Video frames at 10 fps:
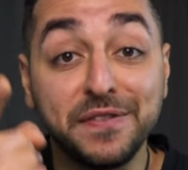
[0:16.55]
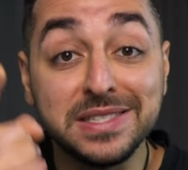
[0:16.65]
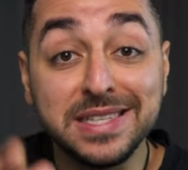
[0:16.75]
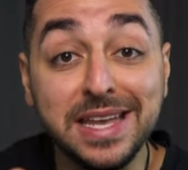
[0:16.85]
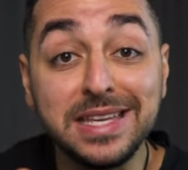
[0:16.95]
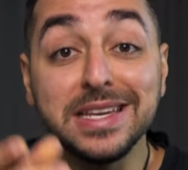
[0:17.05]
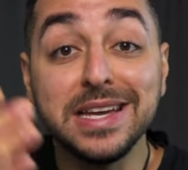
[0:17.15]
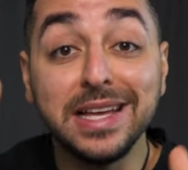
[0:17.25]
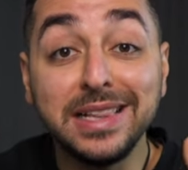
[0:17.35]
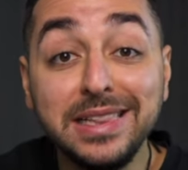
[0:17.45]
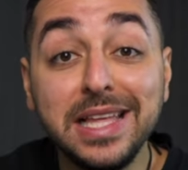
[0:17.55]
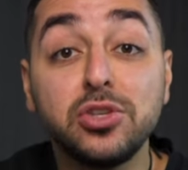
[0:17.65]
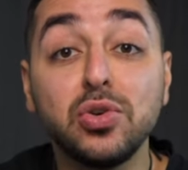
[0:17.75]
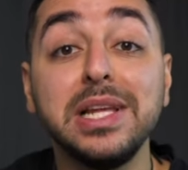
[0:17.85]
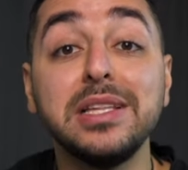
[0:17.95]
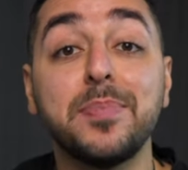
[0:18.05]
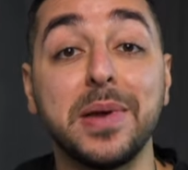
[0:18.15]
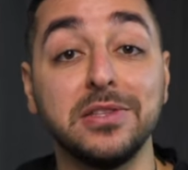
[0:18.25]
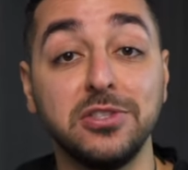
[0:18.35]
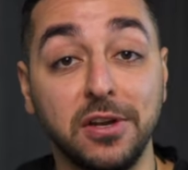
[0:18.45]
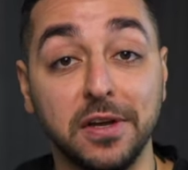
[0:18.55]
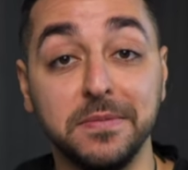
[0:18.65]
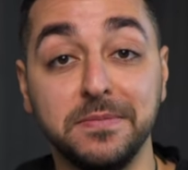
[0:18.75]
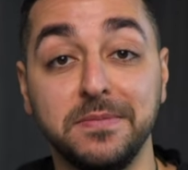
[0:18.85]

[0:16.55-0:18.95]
physique literally depends on it.